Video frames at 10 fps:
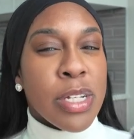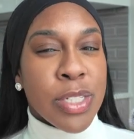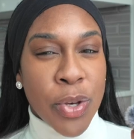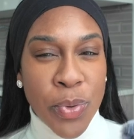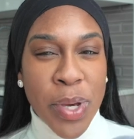
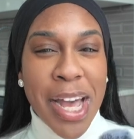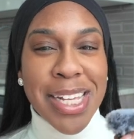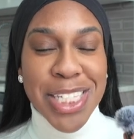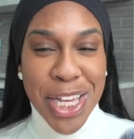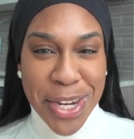so you
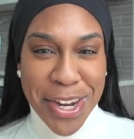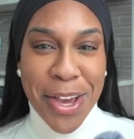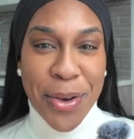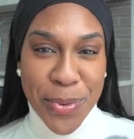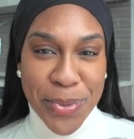guys can
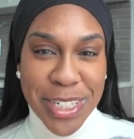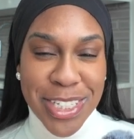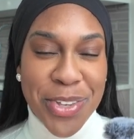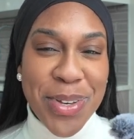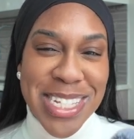know,
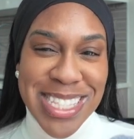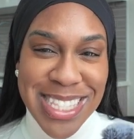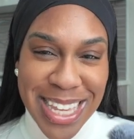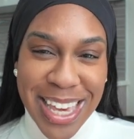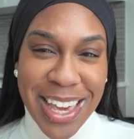so you can
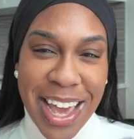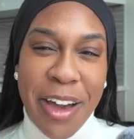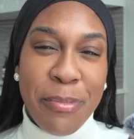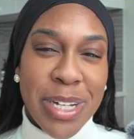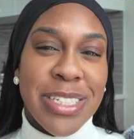see
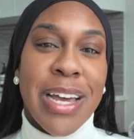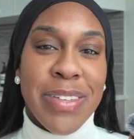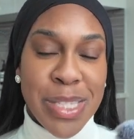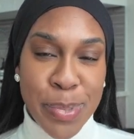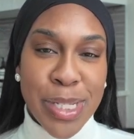how much I've
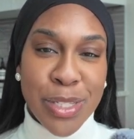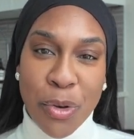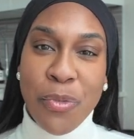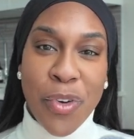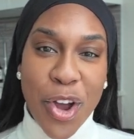spent
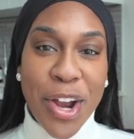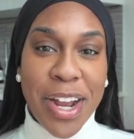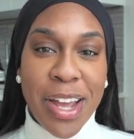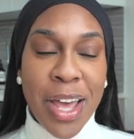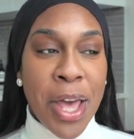so far.
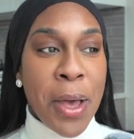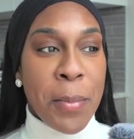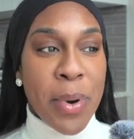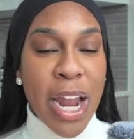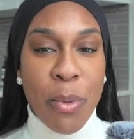
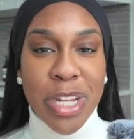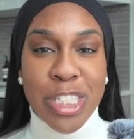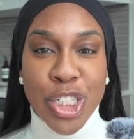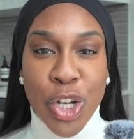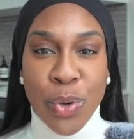But I wanted
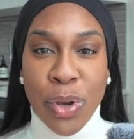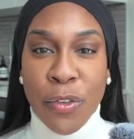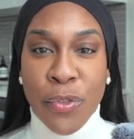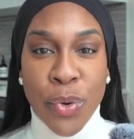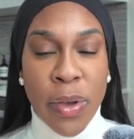to show you a
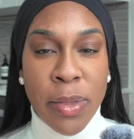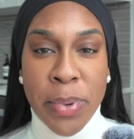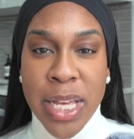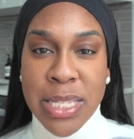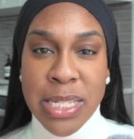few other
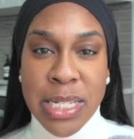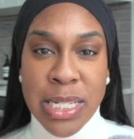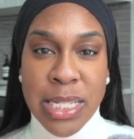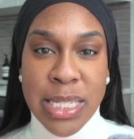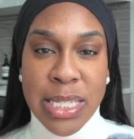
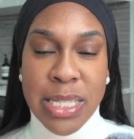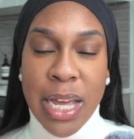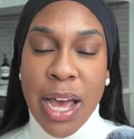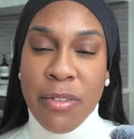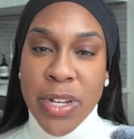pieces that
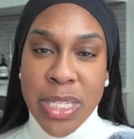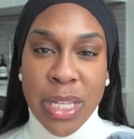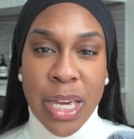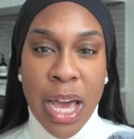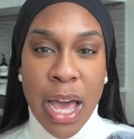I
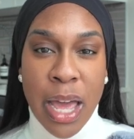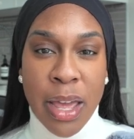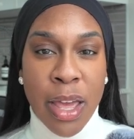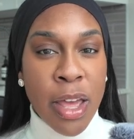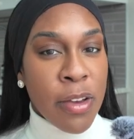recently got
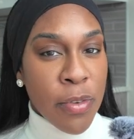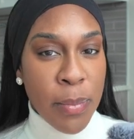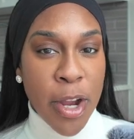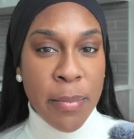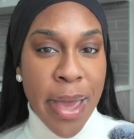from
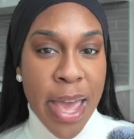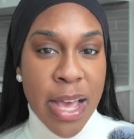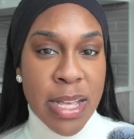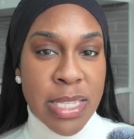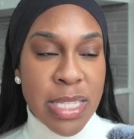
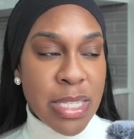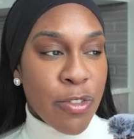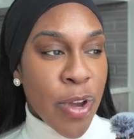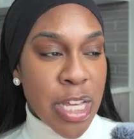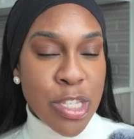Hermes,
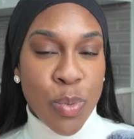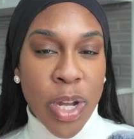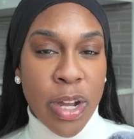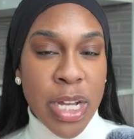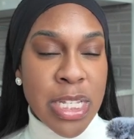ready to
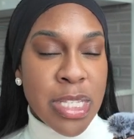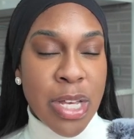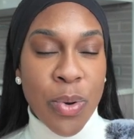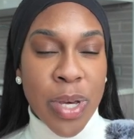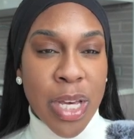wear. It's
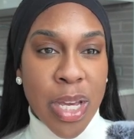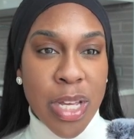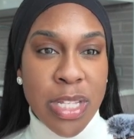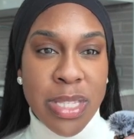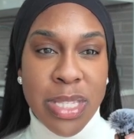so good. It's